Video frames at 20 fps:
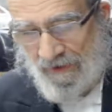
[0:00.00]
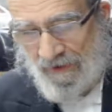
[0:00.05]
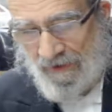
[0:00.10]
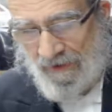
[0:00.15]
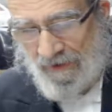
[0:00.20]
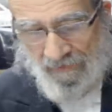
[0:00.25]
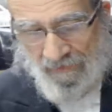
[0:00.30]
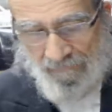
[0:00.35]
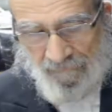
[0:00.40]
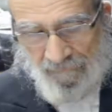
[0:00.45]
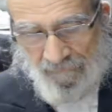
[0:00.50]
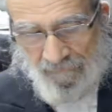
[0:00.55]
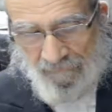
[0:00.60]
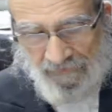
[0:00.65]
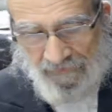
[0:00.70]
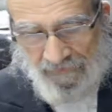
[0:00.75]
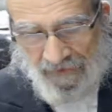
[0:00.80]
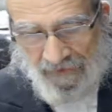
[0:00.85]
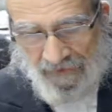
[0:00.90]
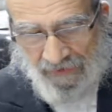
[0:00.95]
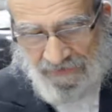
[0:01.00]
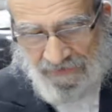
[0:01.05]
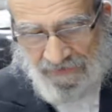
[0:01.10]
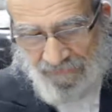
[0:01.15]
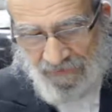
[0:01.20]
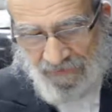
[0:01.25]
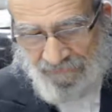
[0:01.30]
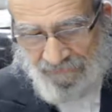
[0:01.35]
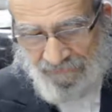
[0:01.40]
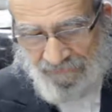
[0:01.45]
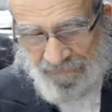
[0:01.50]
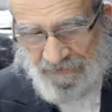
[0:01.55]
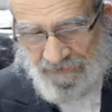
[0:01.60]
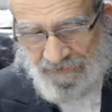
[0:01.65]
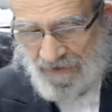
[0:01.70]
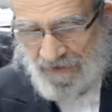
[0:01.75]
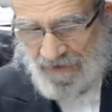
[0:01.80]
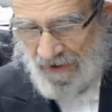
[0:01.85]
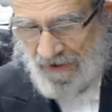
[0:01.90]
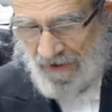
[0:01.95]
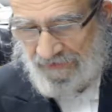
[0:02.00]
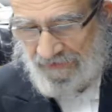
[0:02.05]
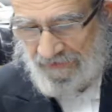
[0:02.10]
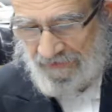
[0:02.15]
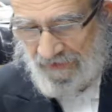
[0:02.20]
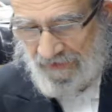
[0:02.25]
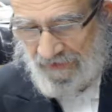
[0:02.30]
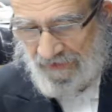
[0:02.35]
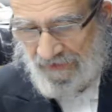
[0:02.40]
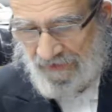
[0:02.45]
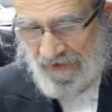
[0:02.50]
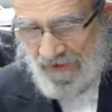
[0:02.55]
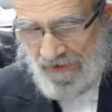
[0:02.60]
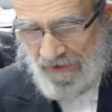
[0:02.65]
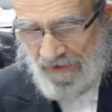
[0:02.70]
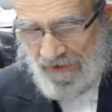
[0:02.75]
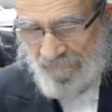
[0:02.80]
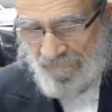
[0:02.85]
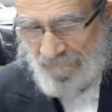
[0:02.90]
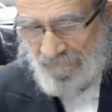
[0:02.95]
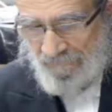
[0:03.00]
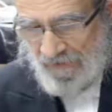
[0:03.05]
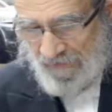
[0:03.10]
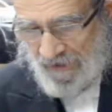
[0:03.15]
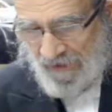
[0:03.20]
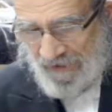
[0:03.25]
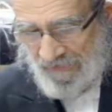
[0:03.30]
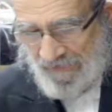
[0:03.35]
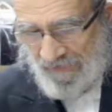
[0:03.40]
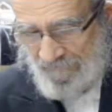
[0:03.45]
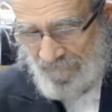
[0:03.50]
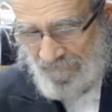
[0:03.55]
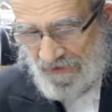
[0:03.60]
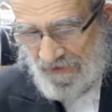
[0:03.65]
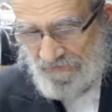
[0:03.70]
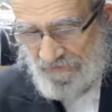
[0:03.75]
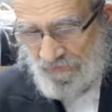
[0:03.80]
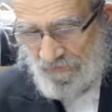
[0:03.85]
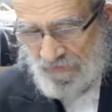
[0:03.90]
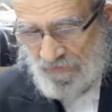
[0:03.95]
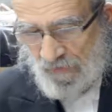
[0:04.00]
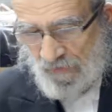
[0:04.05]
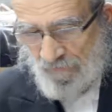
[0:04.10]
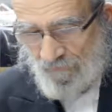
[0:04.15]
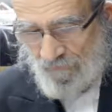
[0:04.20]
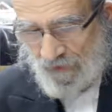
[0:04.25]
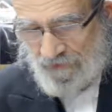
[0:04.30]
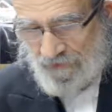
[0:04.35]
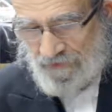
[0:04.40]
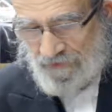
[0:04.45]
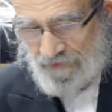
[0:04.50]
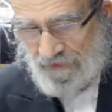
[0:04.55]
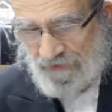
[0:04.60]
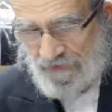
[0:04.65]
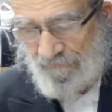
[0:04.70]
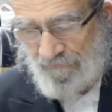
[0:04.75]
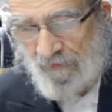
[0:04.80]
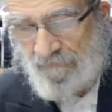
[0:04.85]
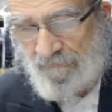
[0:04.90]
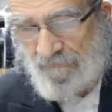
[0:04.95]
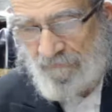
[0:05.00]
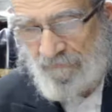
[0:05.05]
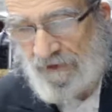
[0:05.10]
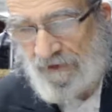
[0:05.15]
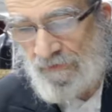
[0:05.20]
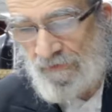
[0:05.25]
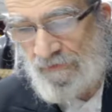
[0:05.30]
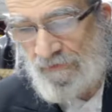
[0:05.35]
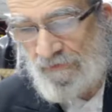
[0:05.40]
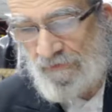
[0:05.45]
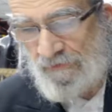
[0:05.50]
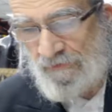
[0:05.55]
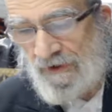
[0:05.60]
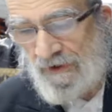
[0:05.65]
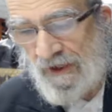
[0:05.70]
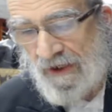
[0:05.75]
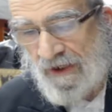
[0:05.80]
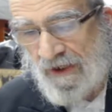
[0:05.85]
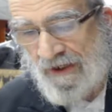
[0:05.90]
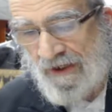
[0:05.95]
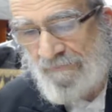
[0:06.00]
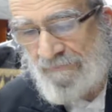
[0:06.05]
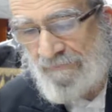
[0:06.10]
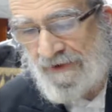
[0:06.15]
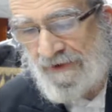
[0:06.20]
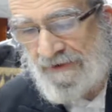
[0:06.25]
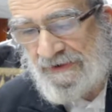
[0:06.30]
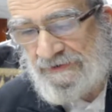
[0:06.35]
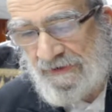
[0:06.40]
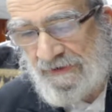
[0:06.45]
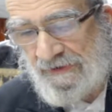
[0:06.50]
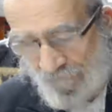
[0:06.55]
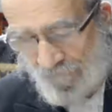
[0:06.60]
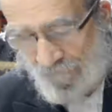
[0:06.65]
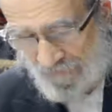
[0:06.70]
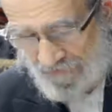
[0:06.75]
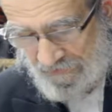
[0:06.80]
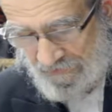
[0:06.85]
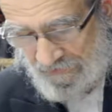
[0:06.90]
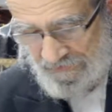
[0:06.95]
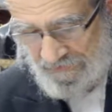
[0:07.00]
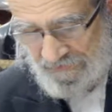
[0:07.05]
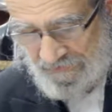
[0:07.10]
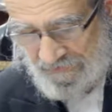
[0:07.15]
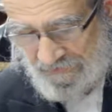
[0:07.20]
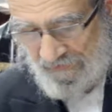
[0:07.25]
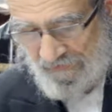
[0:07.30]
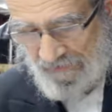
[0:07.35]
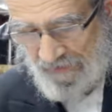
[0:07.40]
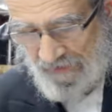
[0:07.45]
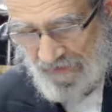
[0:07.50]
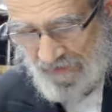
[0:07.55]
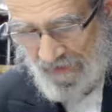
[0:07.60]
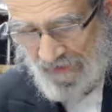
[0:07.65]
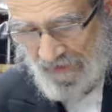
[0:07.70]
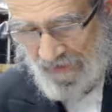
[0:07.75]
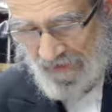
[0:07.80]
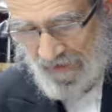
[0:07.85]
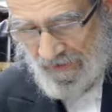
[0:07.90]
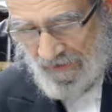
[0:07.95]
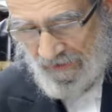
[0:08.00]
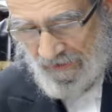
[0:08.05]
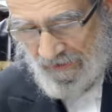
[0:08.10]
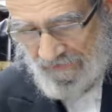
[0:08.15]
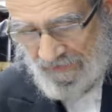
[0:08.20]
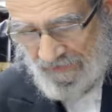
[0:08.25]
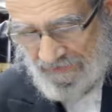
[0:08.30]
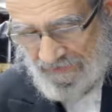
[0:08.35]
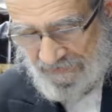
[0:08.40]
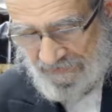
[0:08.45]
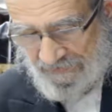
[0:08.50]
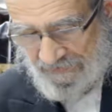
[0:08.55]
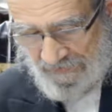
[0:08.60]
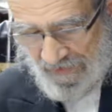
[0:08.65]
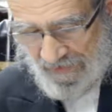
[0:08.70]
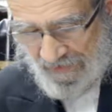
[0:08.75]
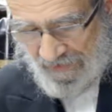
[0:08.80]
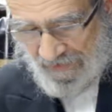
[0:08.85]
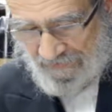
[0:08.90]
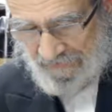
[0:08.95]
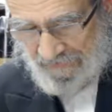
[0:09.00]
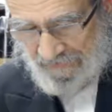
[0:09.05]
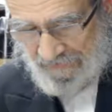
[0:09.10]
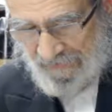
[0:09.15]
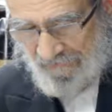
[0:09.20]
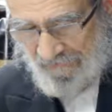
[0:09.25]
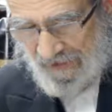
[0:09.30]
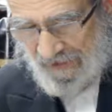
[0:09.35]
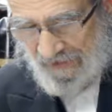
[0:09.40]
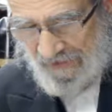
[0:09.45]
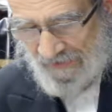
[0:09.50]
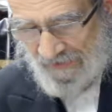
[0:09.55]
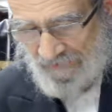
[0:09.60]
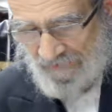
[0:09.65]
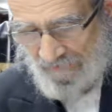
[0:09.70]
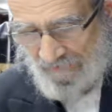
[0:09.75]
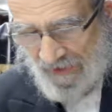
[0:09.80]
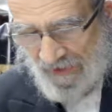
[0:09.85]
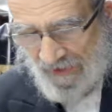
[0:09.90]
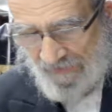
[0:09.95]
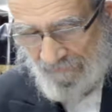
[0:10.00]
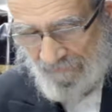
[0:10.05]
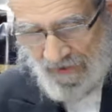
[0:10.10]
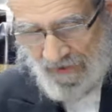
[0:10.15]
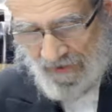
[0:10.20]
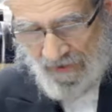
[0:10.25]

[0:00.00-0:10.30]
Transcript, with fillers: Uh, let us read inside from the line that begins with Kmoi Shembo Begilu. Ayin Beis 14 still, and this is like seven lines from the bottom.